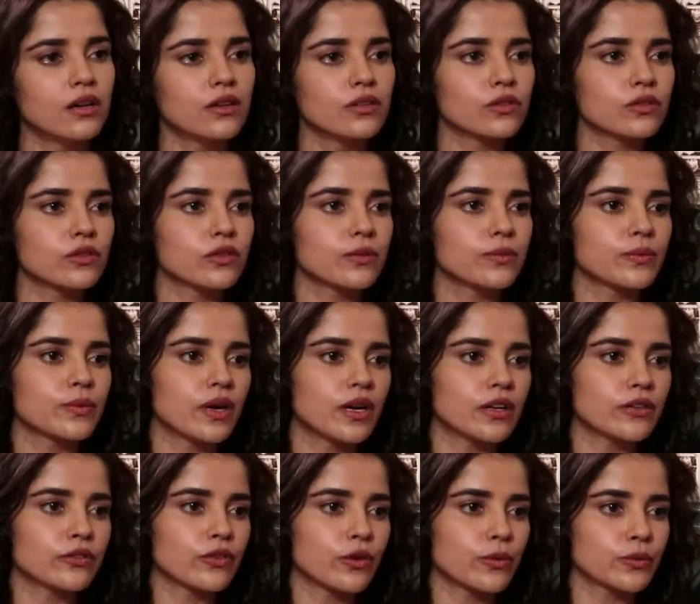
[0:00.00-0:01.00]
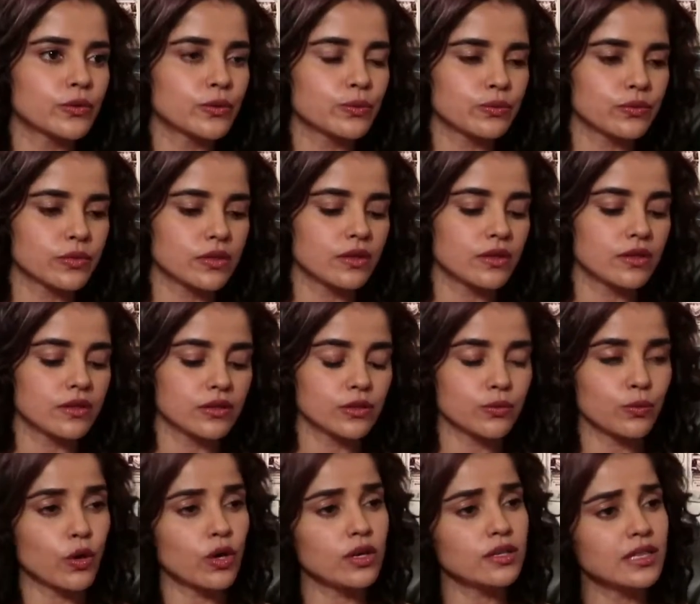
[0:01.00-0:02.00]
so, girls from uh,
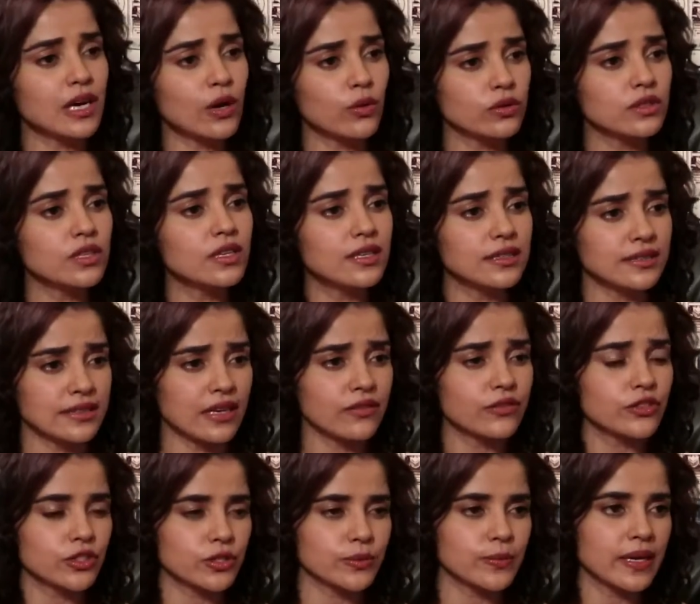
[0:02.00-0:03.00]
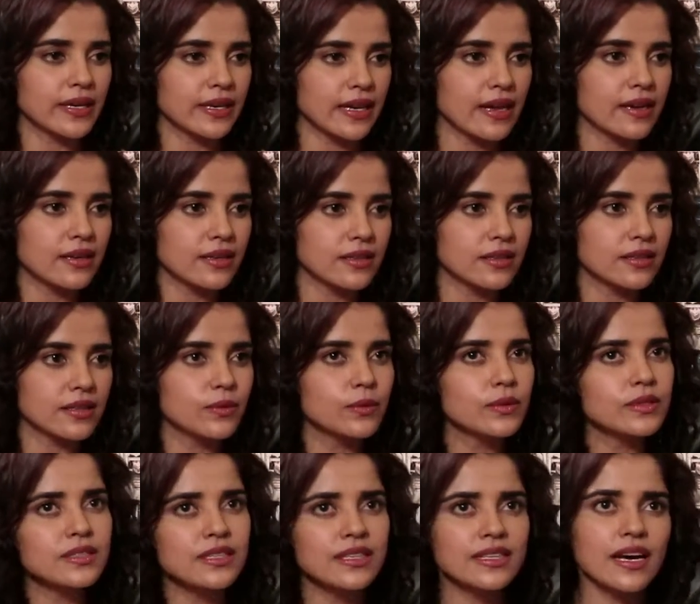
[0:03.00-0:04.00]
small town girls yeah which is my character they
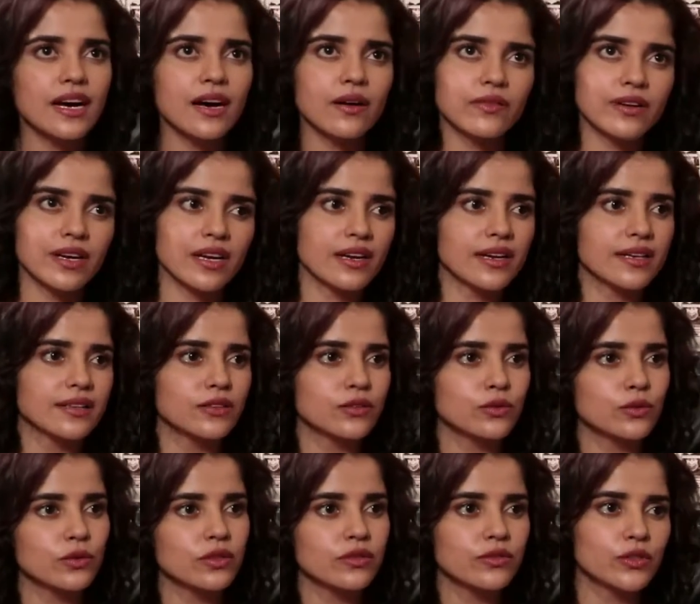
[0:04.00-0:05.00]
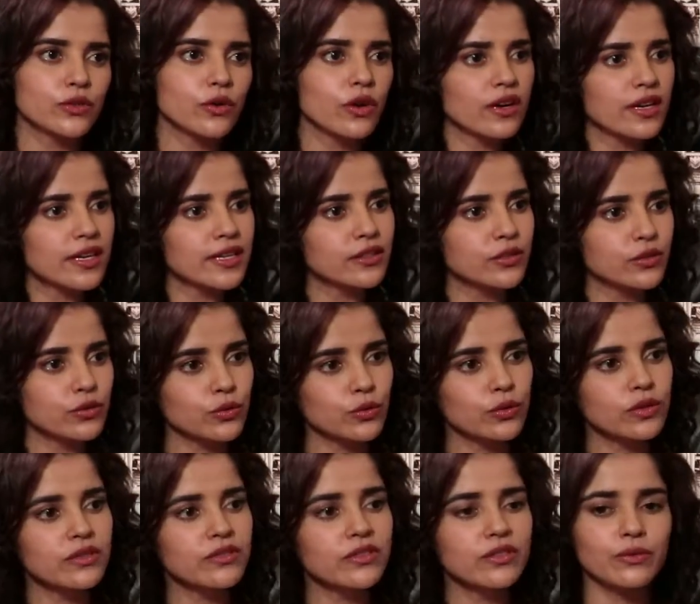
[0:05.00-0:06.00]
will say yeah we are like this only we talk like this
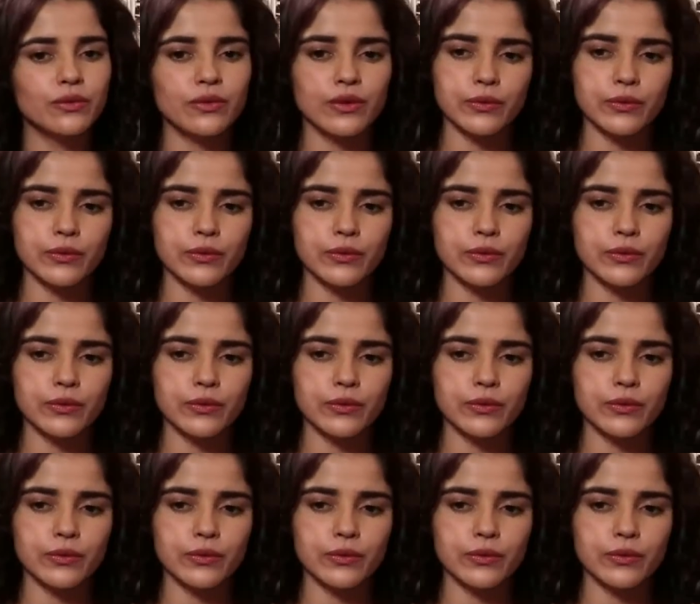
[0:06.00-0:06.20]
only we,